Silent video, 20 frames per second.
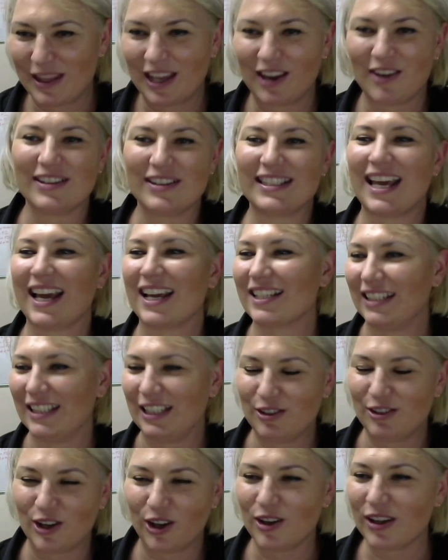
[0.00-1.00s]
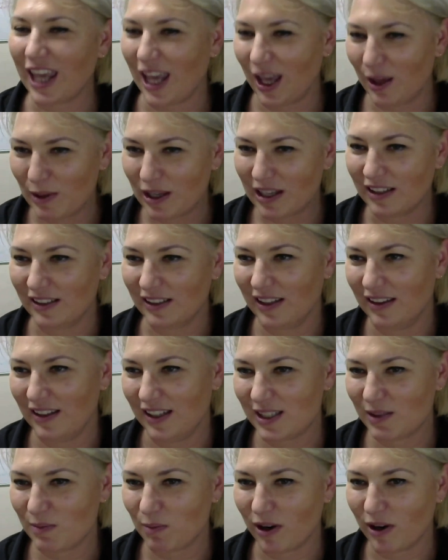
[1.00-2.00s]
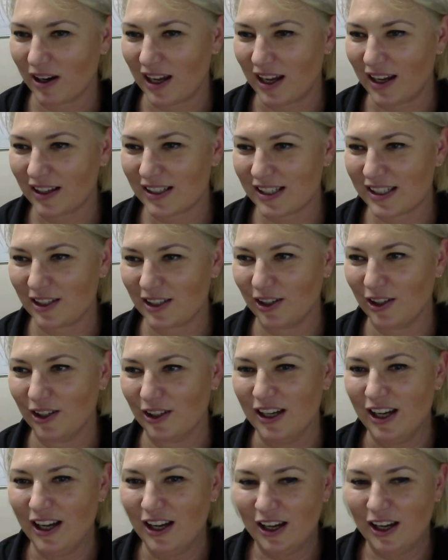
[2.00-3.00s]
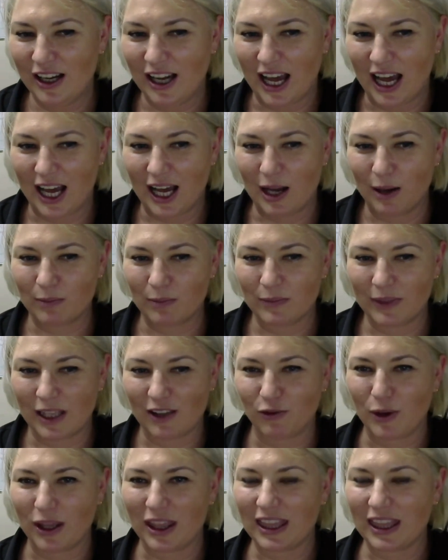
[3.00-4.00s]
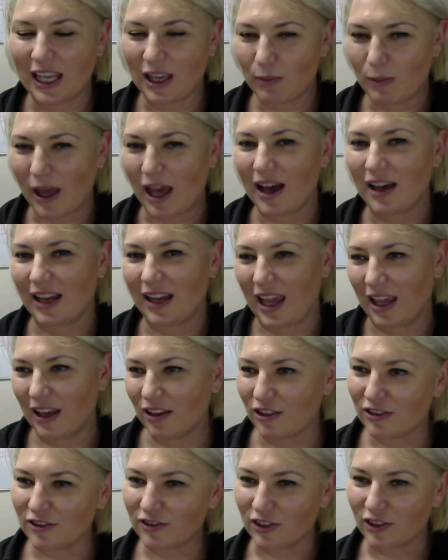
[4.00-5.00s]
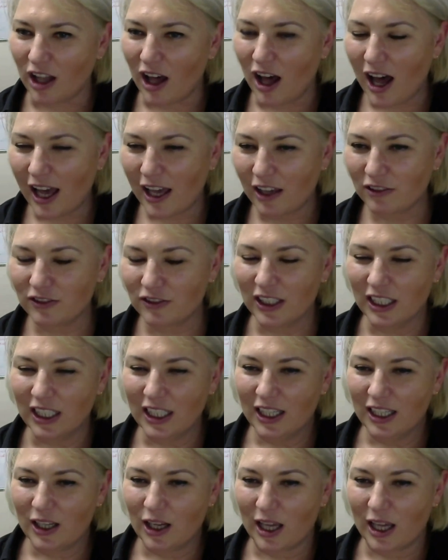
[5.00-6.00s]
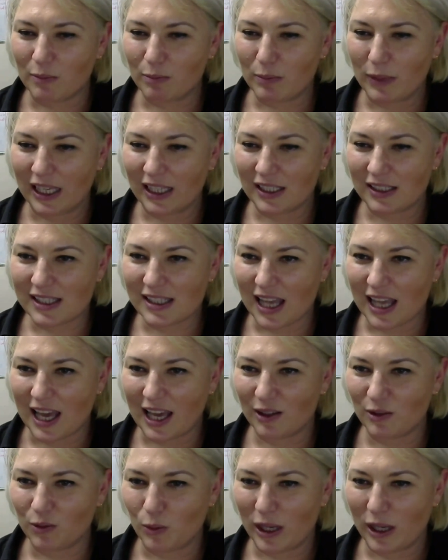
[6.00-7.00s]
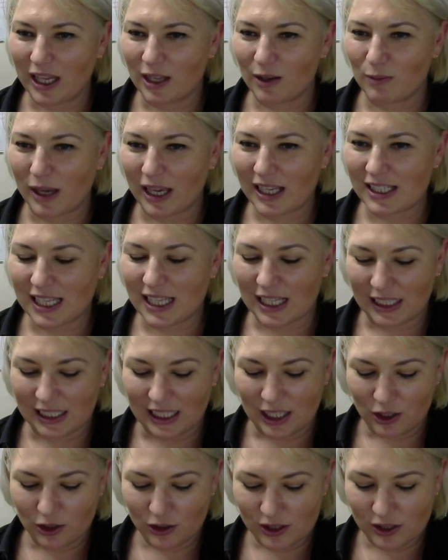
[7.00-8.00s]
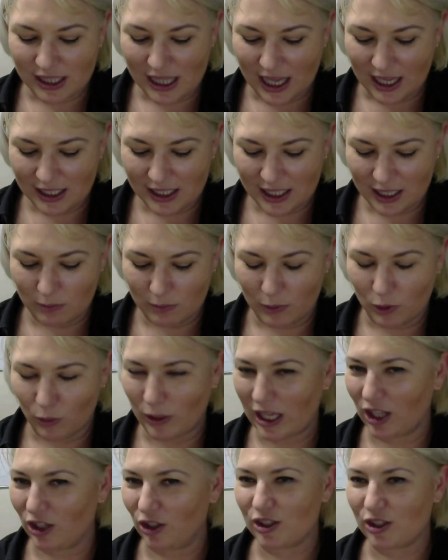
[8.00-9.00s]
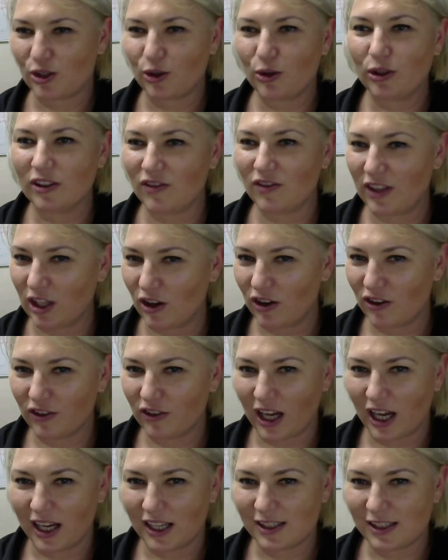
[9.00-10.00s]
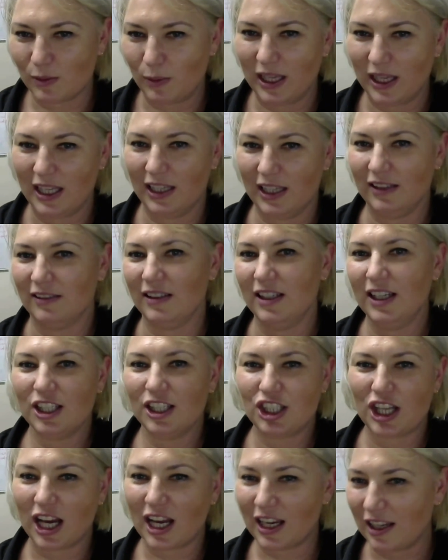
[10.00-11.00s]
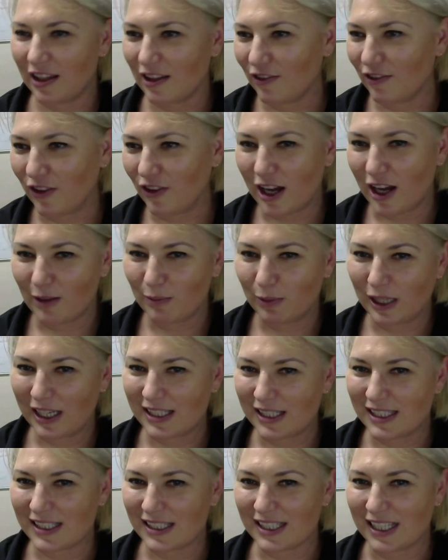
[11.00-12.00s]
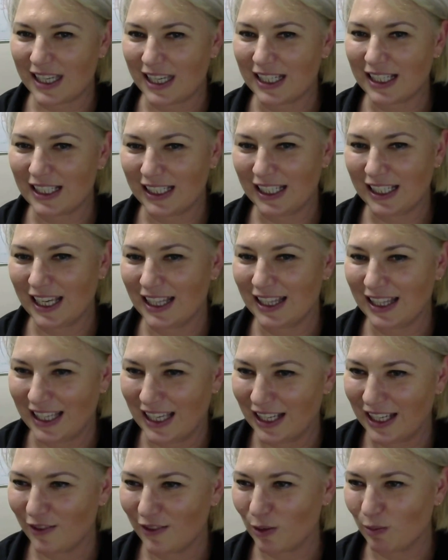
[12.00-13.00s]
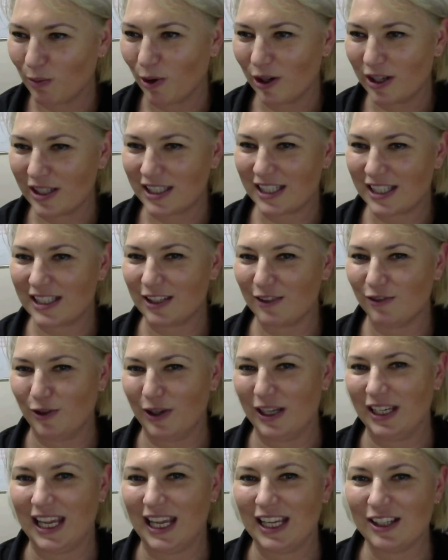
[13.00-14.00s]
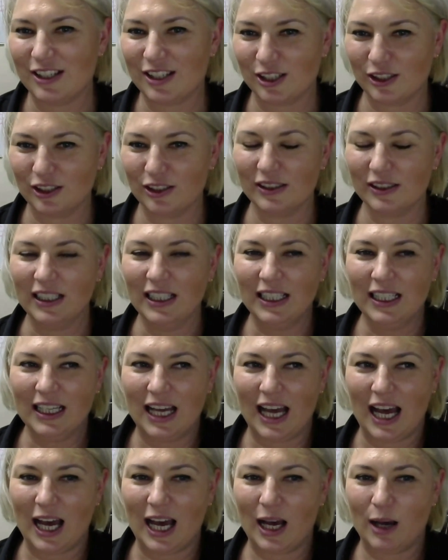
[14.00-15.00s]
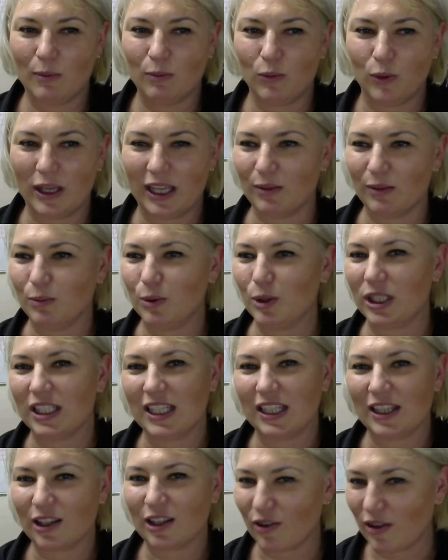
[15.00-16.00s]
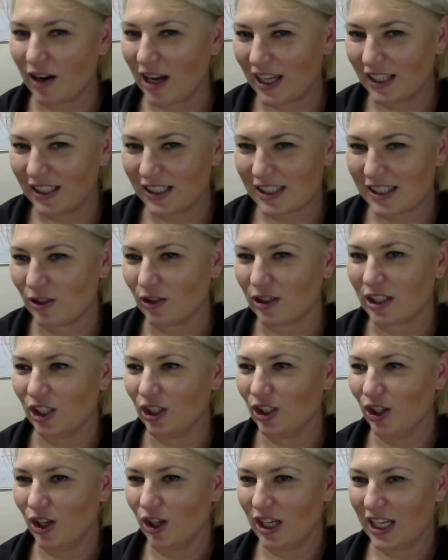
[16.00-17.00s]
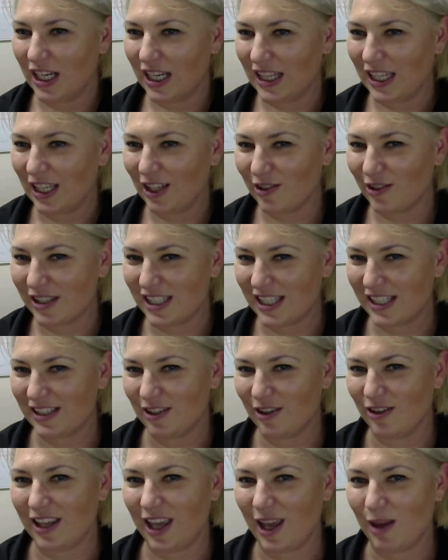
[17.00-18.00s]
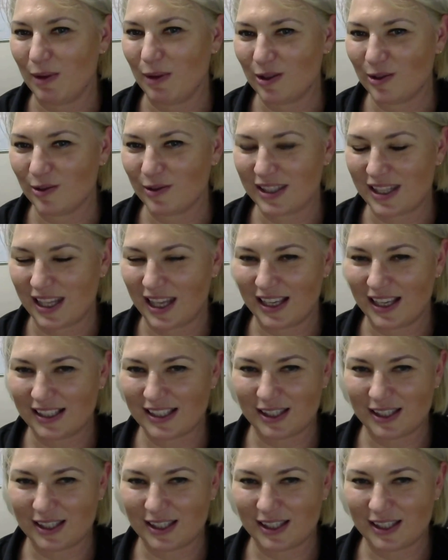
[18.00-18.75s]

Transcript: There is actually no chemical in this product. So if we think about end of life, it means that we can basically use that timber. We can use all of the offcuts. We can chuck it in the fireplace as kindling at the end of the process if we need to. We can put it in the ground. It's not going to hurt anything because there's no chemicals there.